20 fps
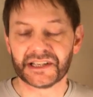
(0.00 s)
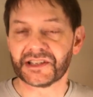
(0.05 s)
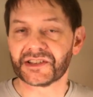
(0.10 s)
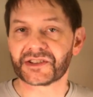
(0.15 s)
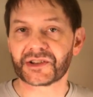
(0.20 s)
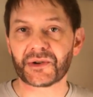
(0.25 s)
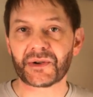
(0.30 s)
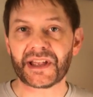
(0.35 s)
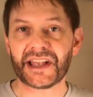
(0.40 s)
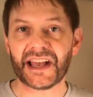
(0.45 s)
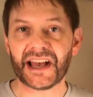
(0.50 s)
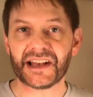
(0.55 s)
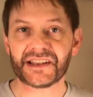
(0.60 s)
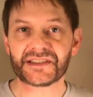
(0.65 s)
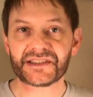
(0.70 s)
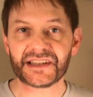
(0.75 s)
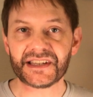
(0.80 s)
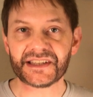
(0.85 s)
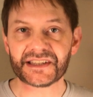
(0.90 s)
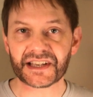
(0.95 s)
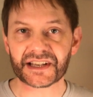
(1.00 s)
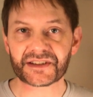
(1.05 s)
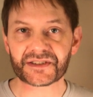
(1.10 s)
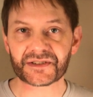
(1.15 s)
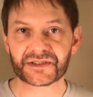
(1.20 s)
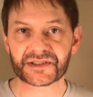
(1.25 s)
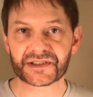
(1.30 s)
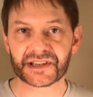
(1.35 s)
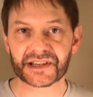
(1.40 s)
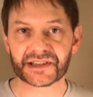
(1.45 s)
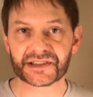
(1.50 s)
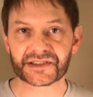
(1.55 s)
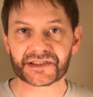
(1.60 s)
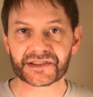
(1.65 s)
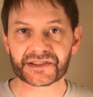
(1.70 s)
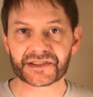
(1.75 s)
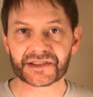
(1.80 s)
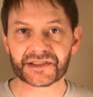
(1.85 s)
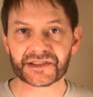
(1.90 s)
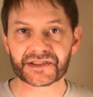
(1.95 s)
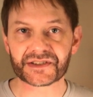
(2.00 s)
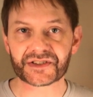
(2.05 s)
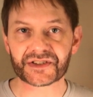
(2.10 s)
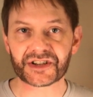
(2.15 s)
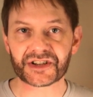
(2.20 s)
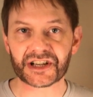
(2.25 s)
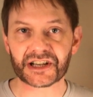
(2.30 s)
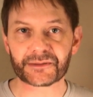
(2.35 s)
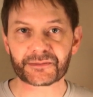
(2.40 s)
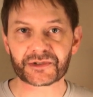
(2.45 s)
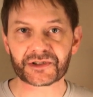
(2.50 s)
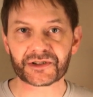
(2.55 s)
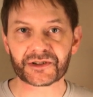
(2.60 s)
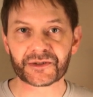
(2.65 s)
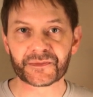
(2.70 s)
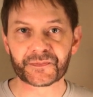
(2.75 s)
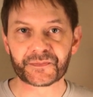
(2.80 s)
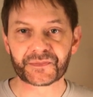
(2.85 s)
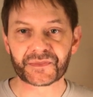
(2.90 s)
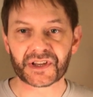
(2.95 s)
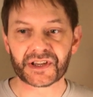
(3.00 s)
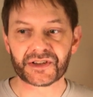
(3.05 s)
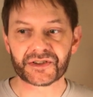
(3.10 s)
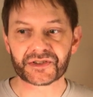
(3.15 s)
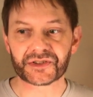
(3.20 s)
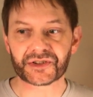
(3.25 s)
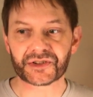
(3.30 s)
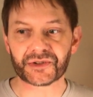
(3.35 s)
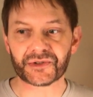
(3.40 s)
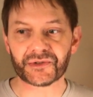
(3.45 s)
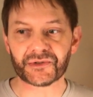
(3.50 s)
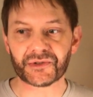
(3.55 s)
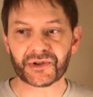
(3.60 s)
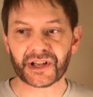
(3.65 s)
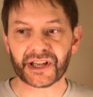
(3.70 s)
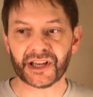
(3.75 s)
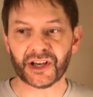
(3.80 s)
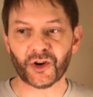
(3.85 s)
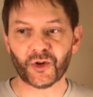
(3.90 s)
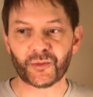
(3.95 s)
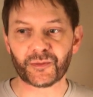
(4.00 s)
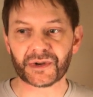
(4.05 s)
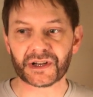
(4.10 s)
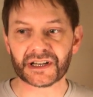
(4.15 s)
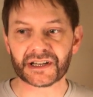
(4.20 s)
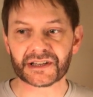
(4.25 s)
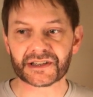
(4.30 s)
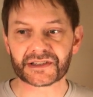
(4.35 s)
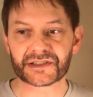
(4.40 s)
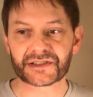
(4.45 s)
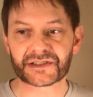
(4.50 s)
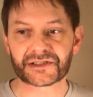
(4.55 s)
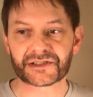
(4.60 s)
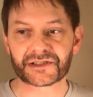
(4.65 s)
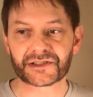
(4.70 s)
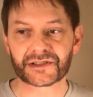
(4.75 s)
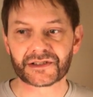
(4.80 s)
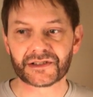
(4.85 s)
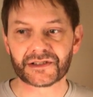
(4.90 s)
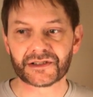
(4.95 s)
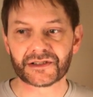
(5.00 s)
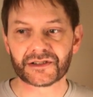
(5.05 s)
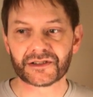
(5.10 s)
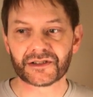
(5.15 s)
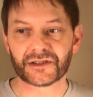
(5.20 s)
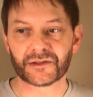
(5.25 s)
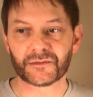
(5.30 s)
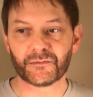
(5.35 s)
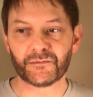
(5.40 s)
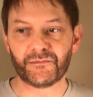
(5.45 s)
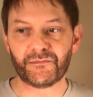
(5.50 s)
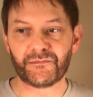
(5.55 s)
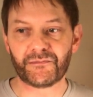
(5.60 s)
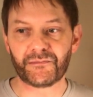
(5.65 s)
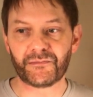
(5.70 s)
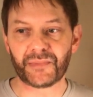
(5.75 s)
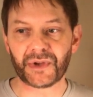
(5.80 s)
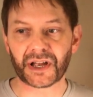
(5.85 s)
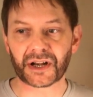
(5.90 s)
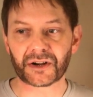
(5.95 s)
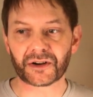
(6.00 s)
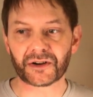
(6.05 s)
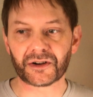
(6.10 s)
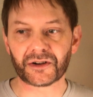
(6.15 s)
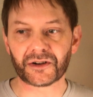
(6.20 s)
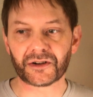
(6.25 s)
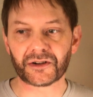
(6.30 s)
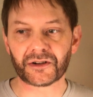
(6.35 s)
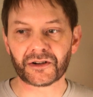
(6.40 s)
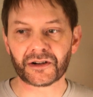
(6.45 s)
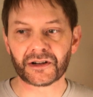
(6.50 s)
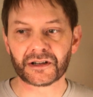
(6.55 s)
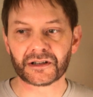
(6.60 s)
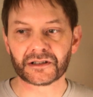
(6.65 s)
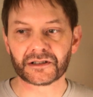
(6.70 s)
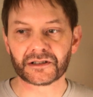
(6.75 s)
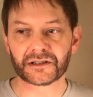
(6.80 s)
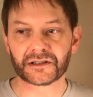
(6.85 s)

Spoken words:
So he has these exercises in this chapter to help us better